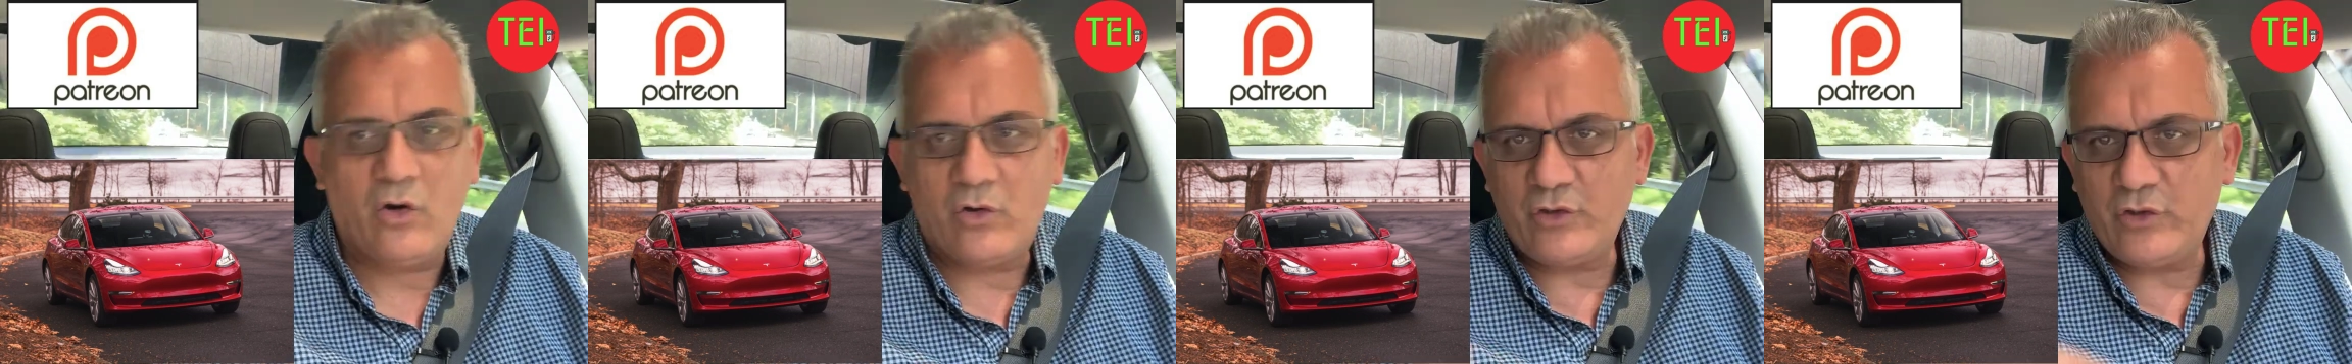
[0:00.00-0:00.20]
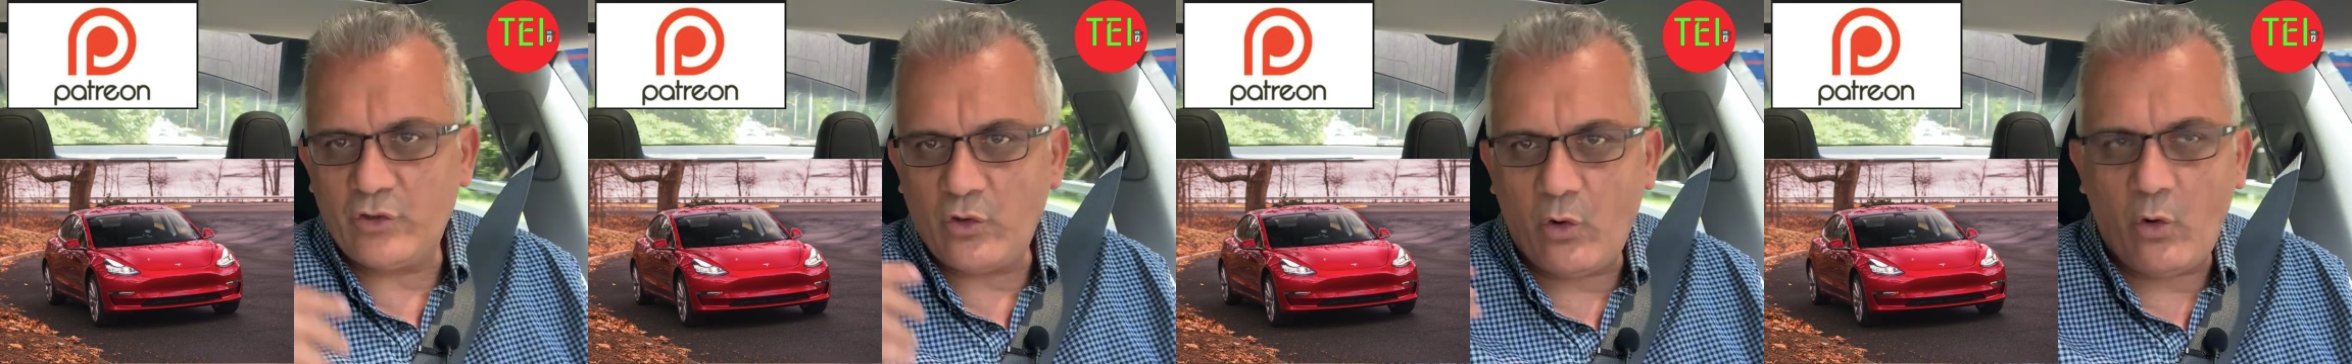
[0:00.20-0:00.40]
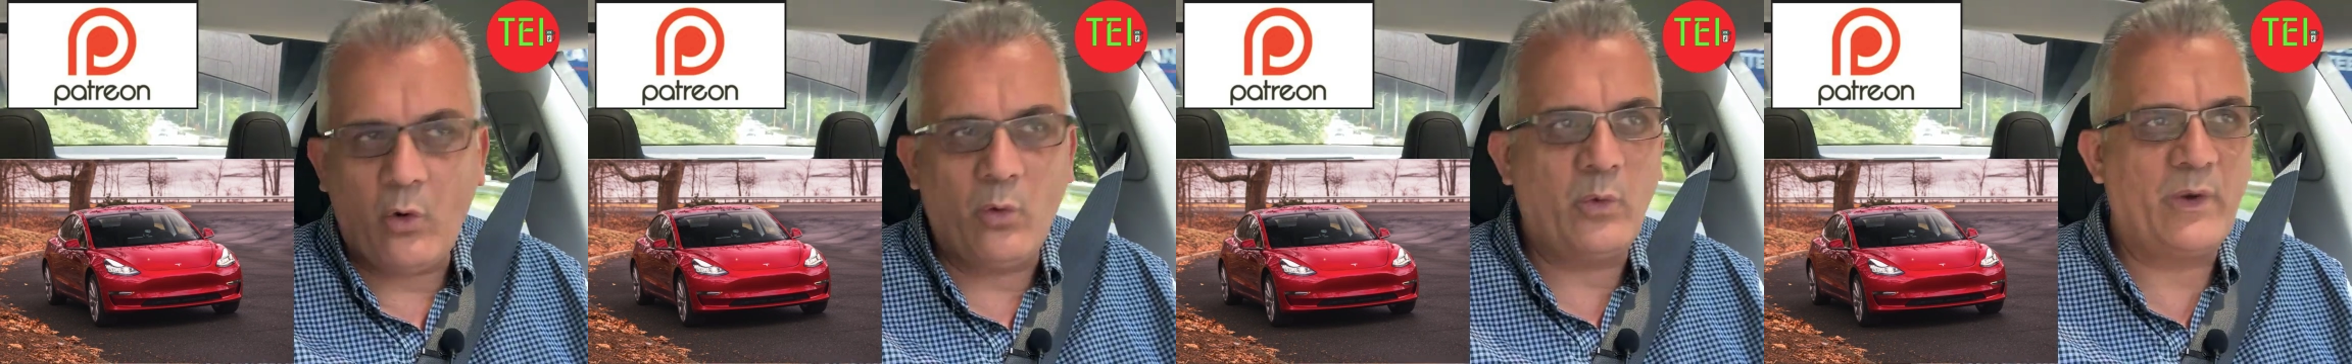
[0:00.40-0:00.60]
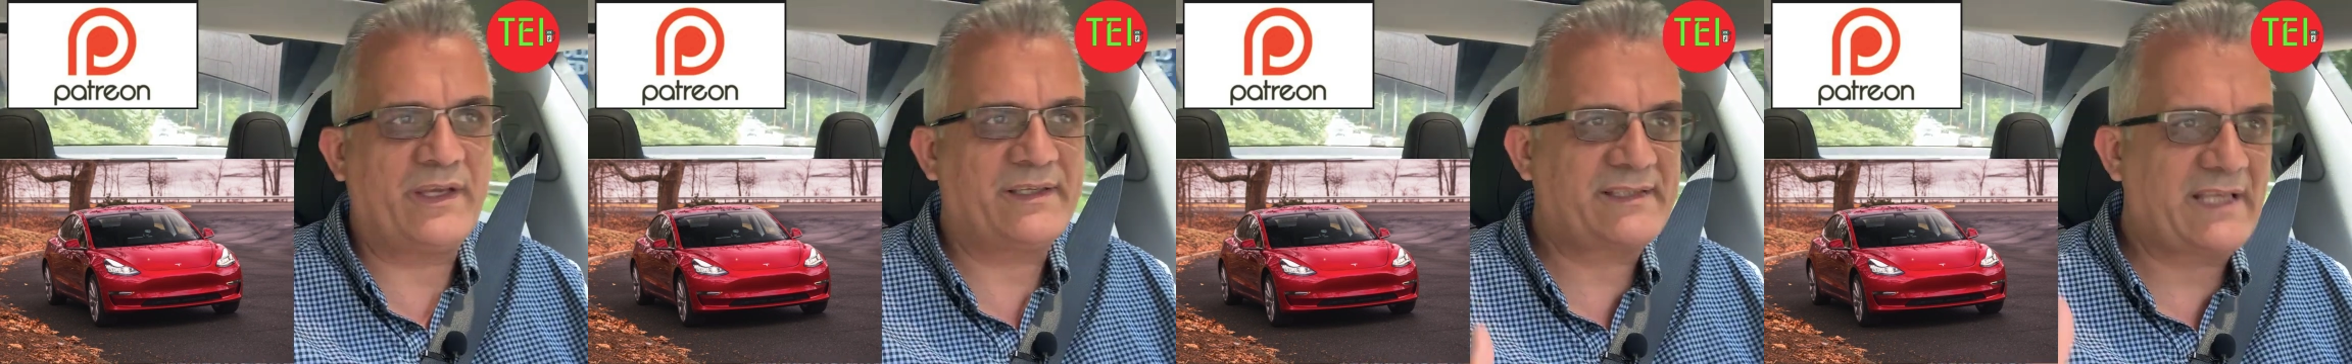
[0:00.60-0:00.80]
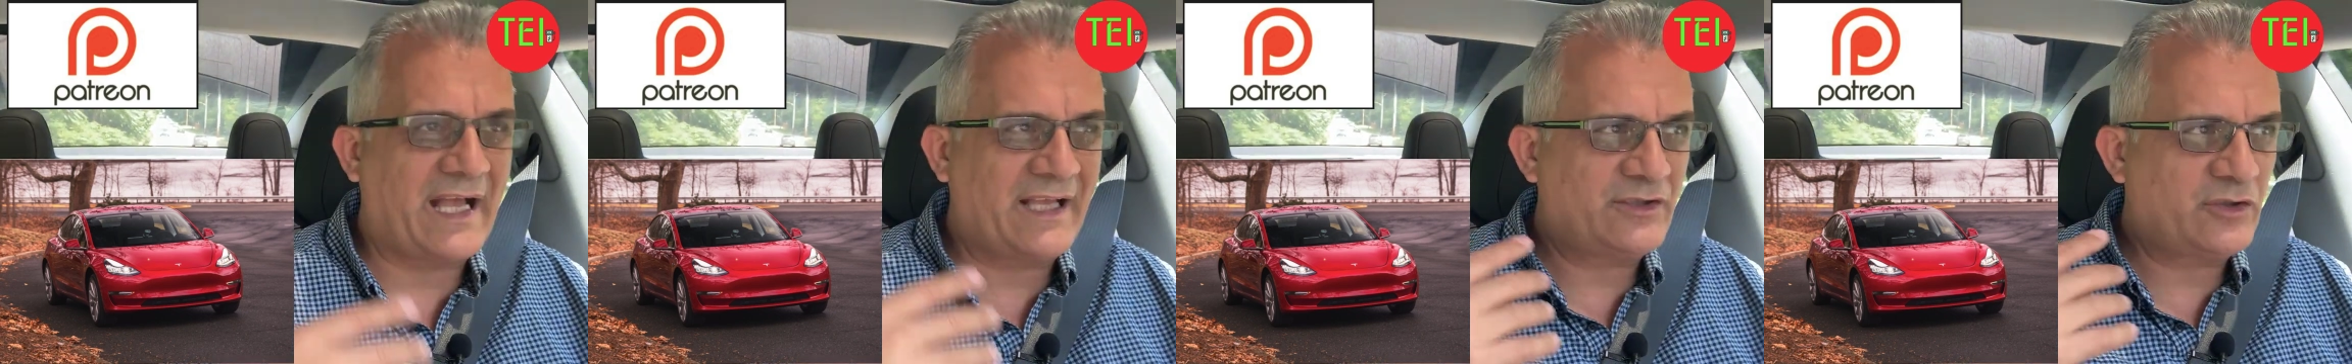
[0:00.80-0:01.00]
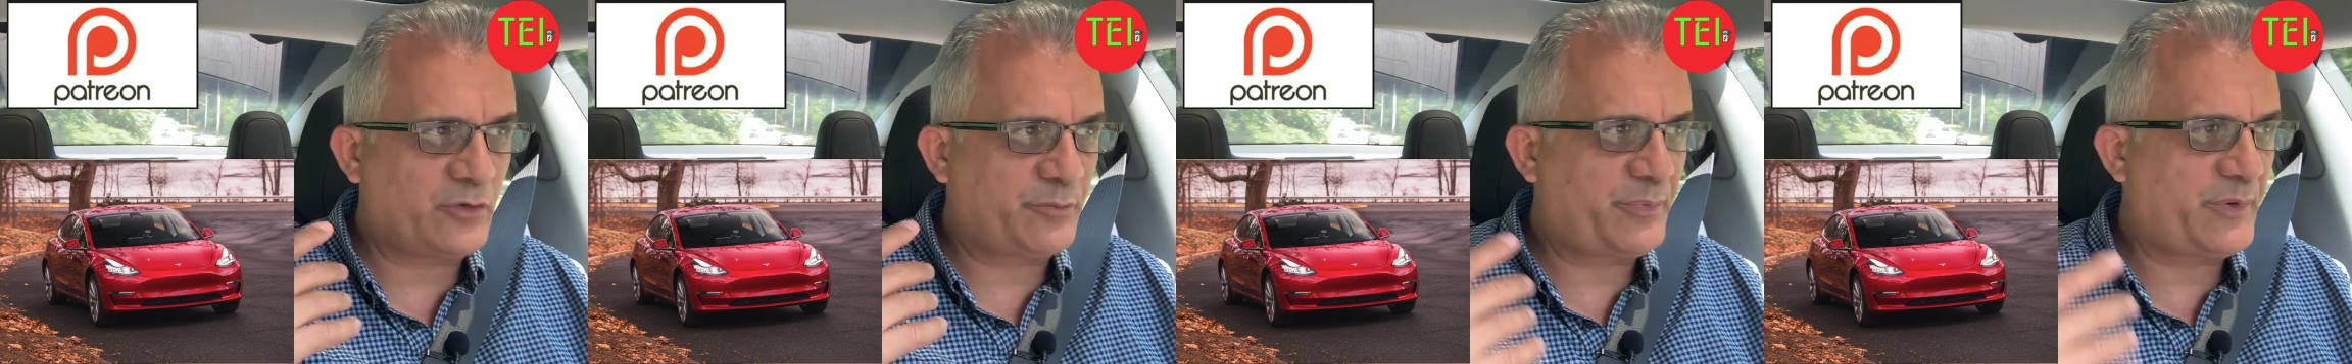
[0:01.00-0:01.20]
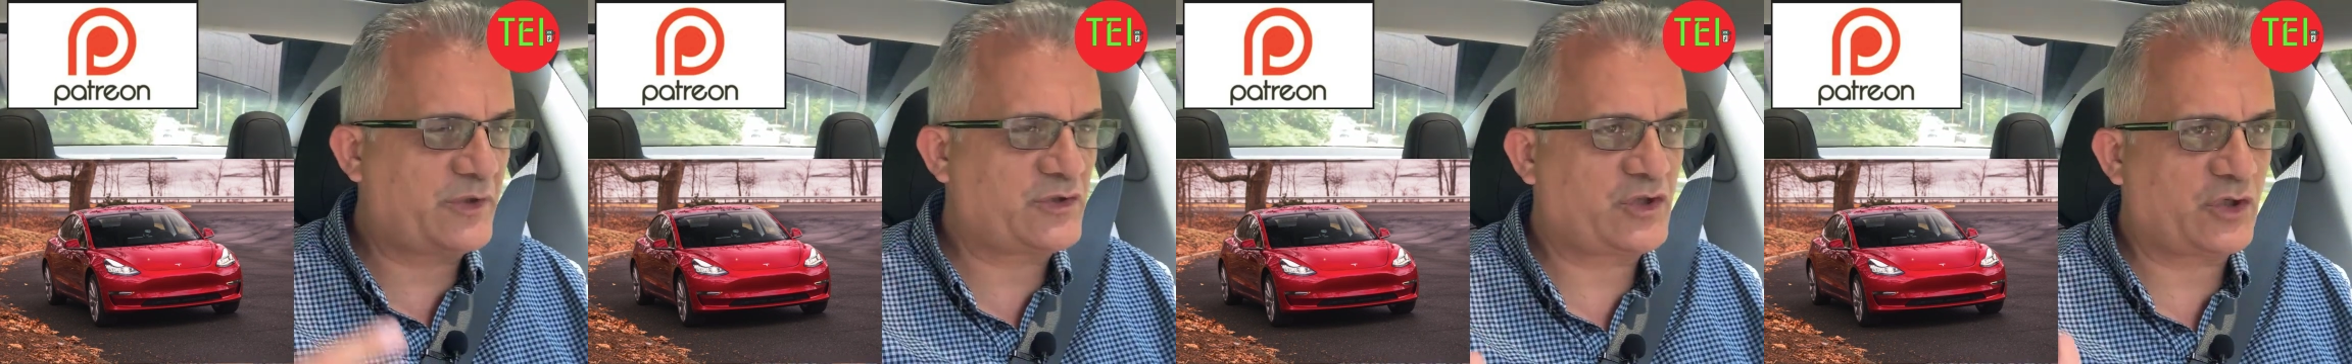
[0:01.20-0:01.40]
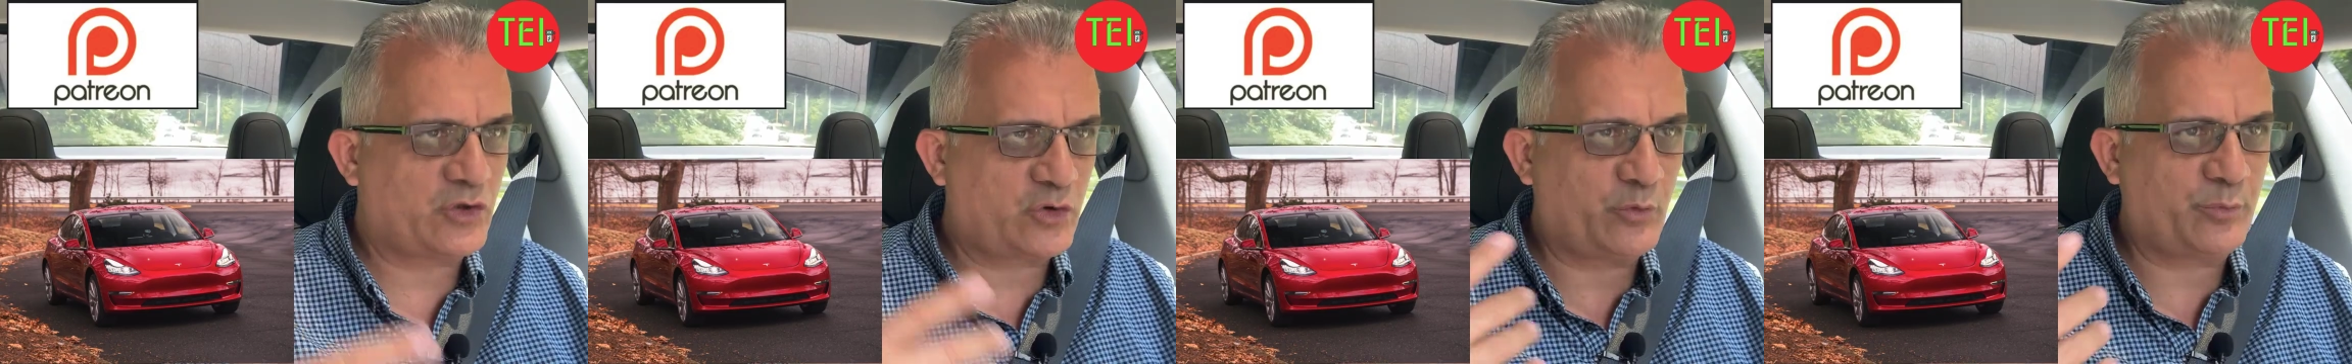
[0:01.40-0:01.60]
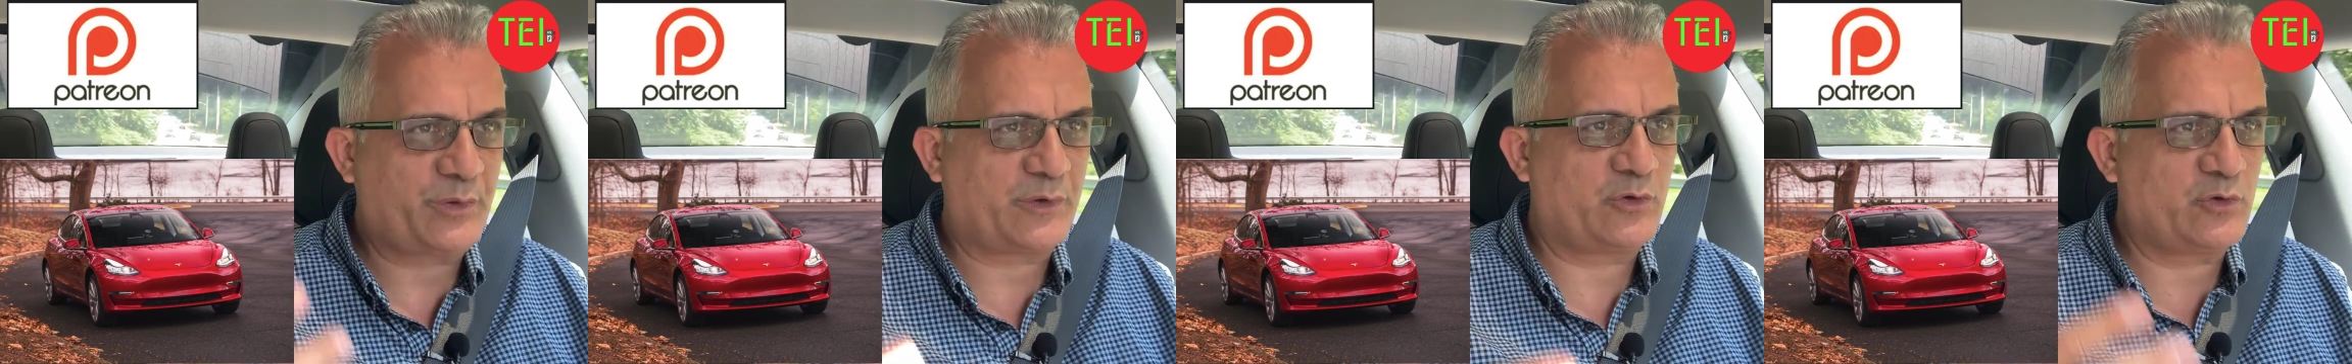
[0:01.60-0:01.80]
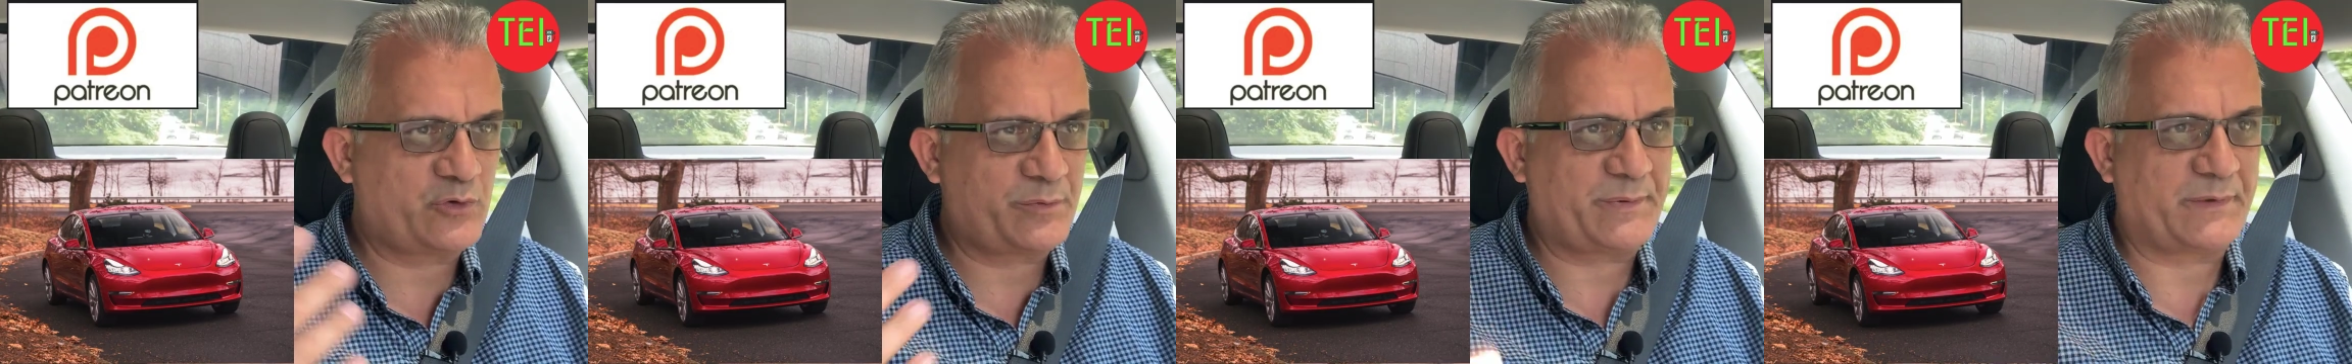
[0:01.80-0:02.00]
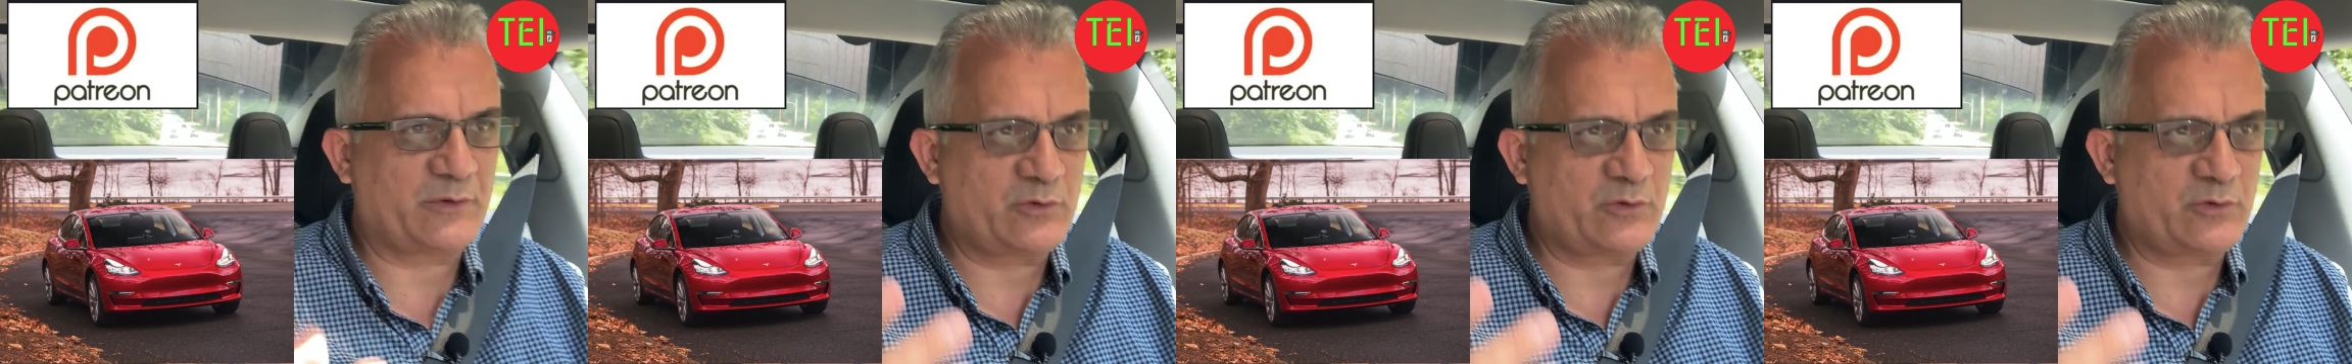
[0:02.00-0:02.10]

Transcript: you know, always under pressure to produce,